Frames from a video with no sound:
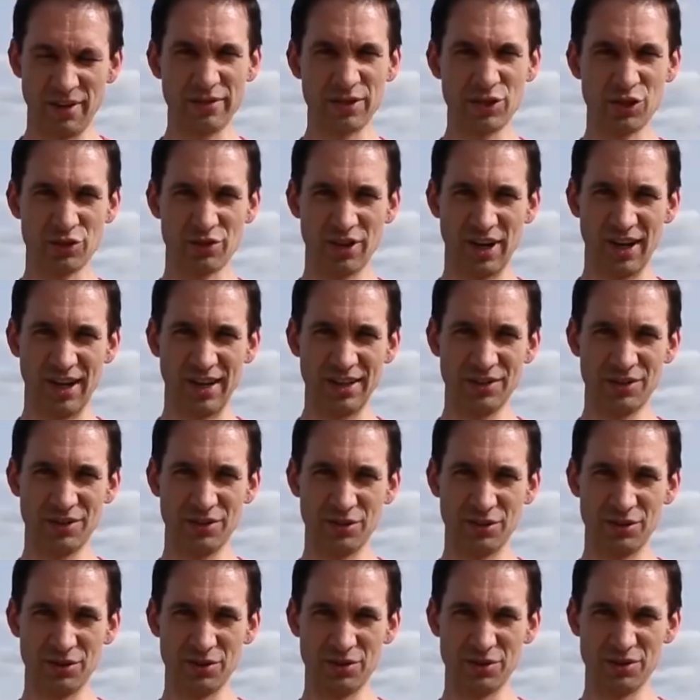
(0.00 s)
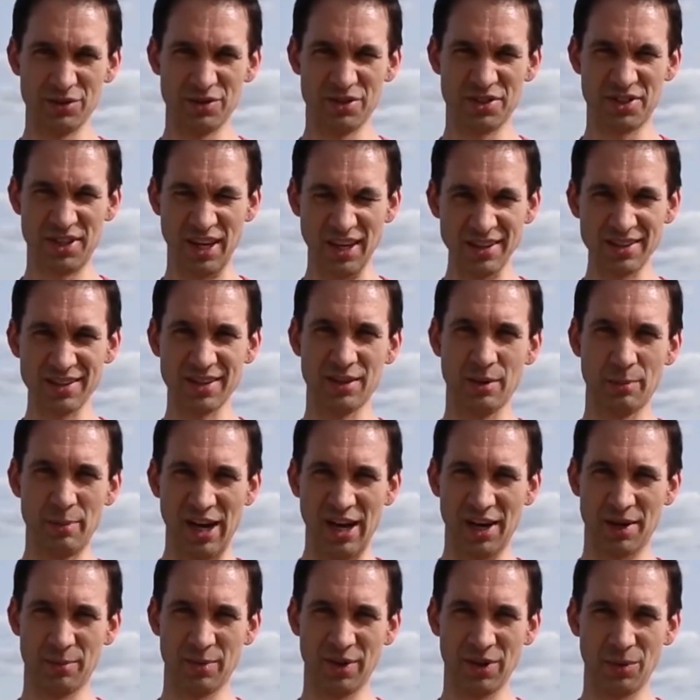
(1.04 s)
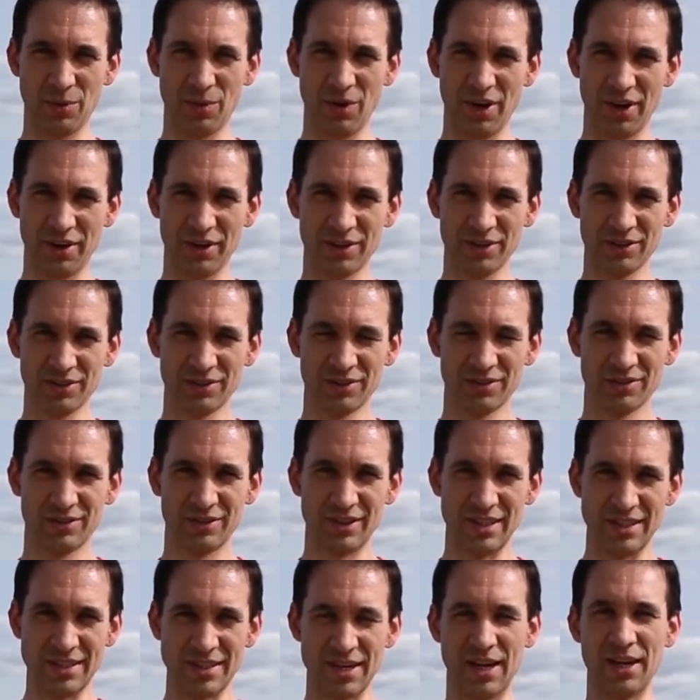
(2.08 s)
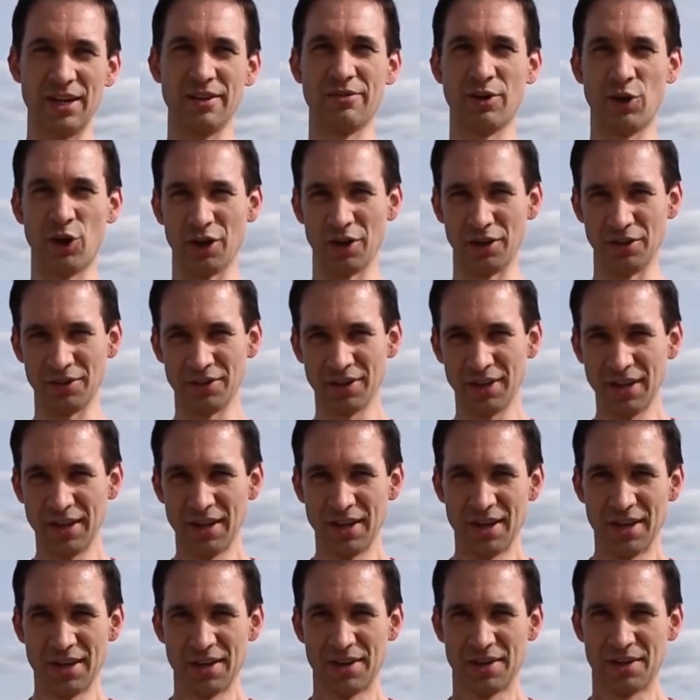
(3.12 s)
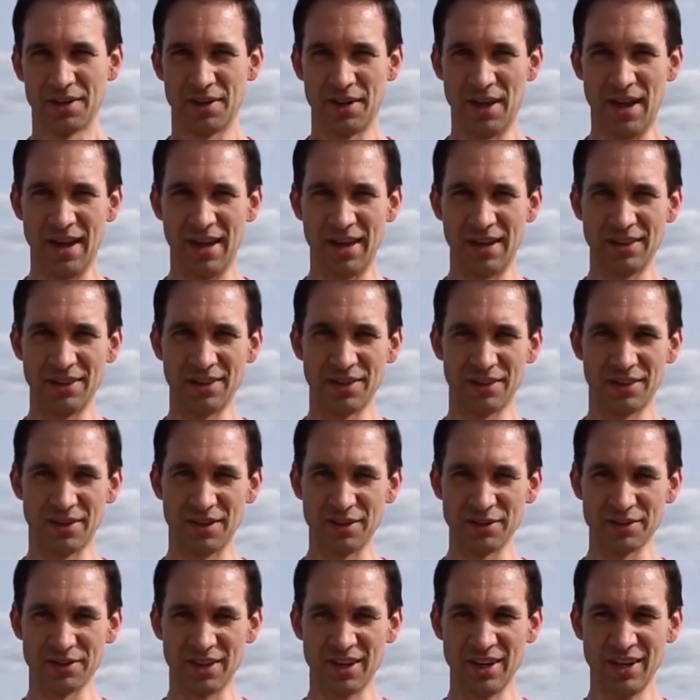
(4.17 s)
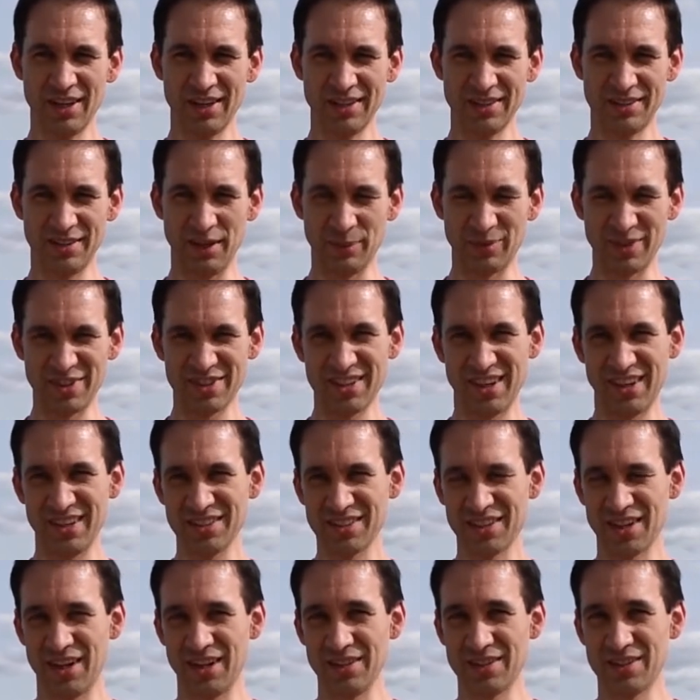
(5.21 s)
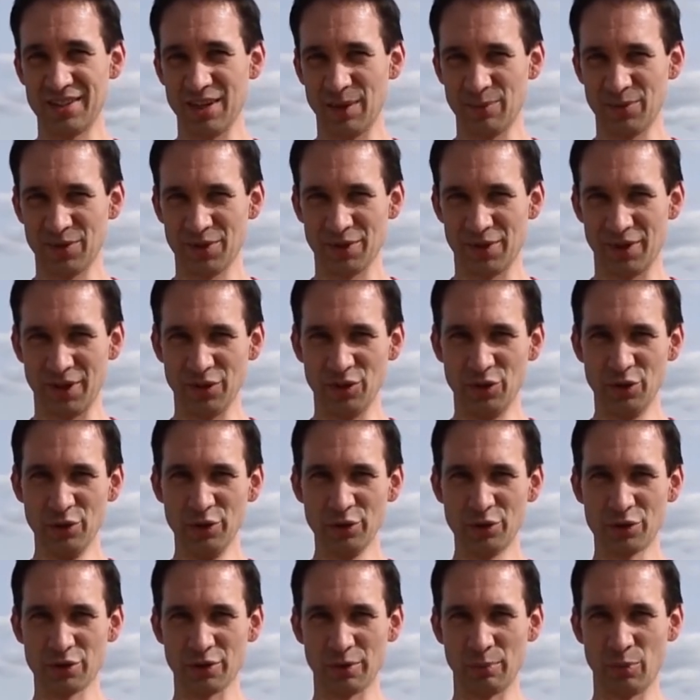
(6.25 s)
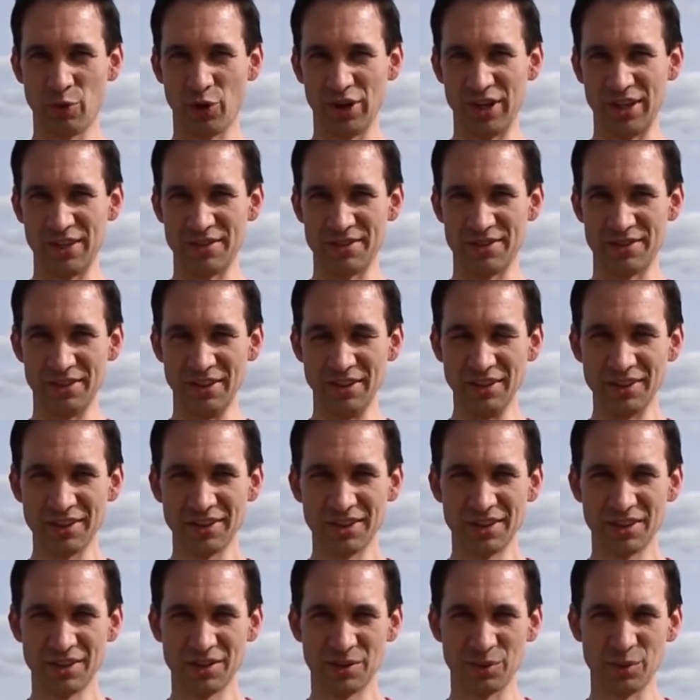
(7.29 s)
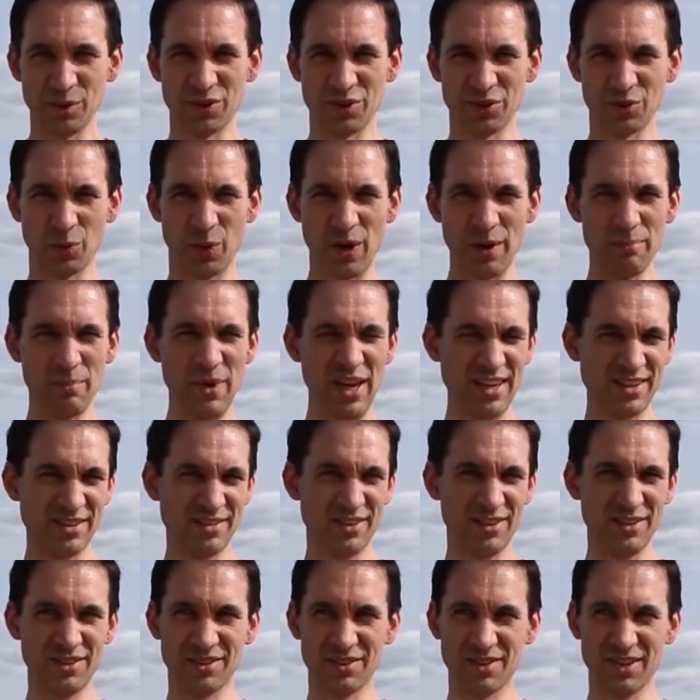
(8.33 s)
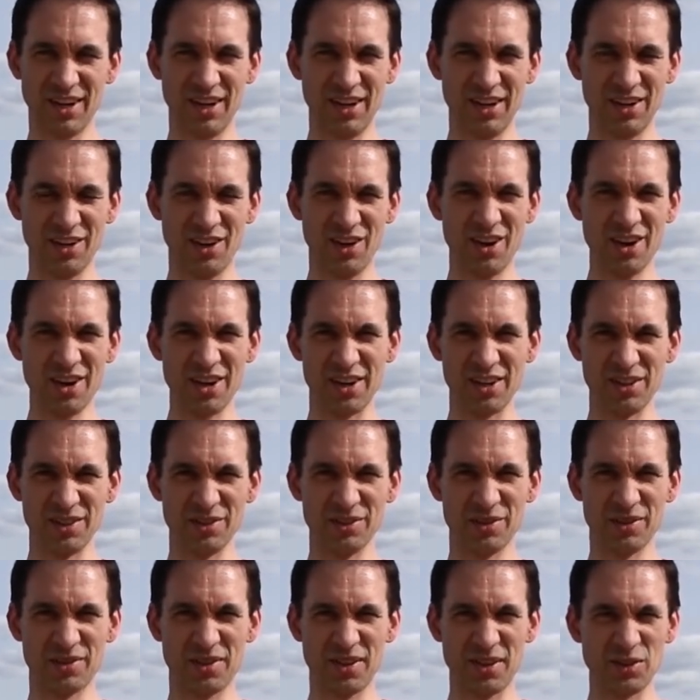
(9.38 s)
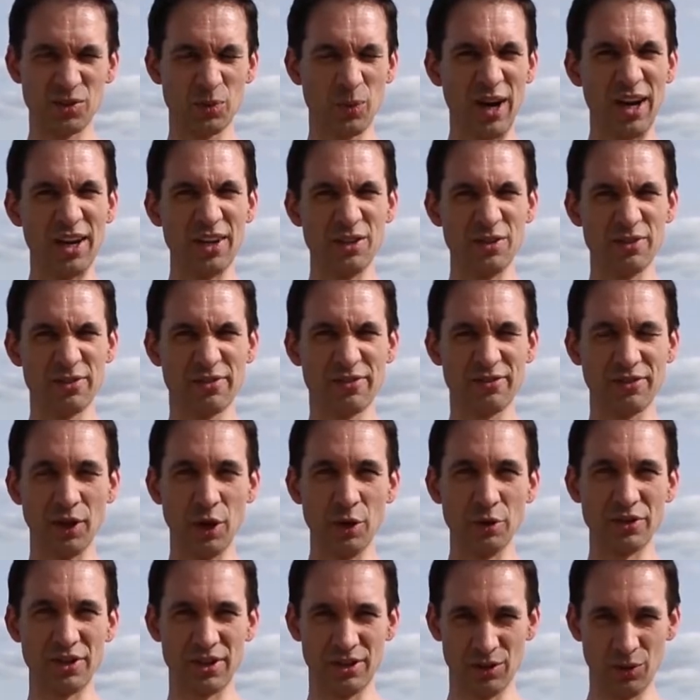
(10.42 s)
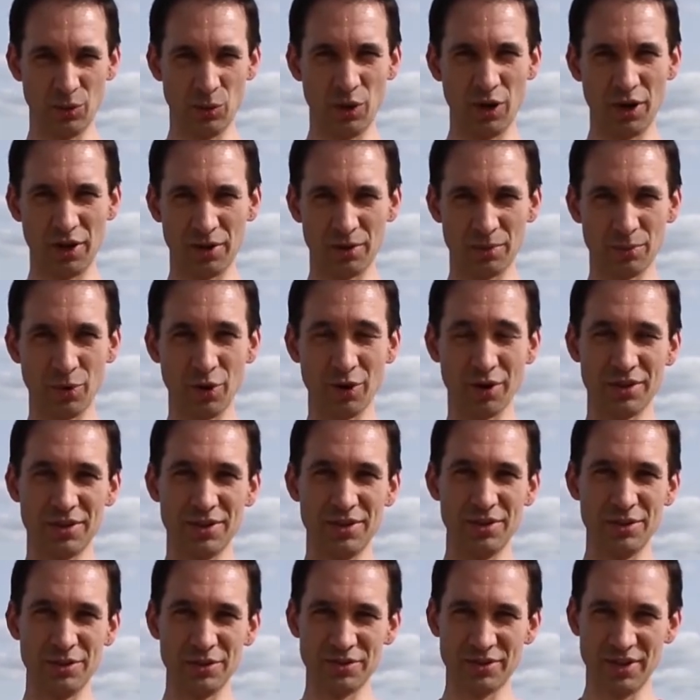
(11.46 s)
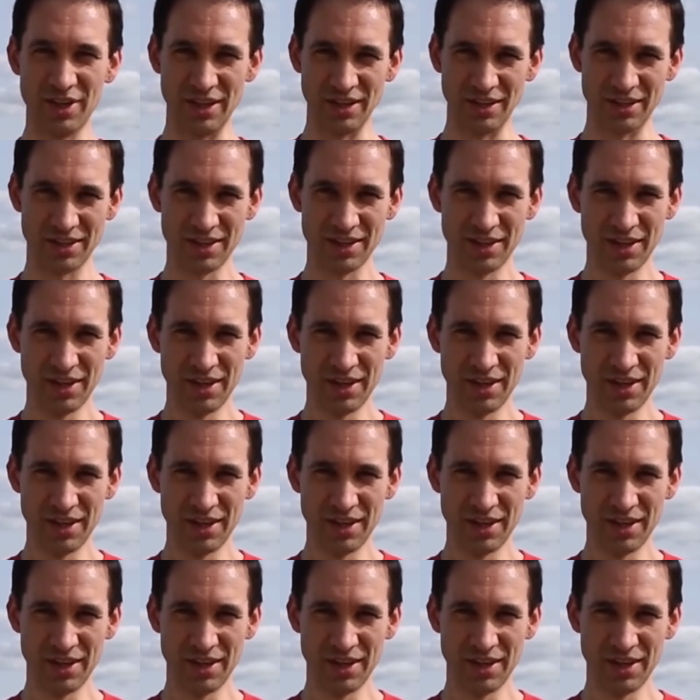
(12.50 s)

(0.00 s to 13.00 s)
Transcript: ever tried to sink to the bottom of the water? It's kind of hard. And there's a concept, a science concept called neutral buoyancy, which is what makes it kind of hard. It's, it's why you float in the water more than you sink.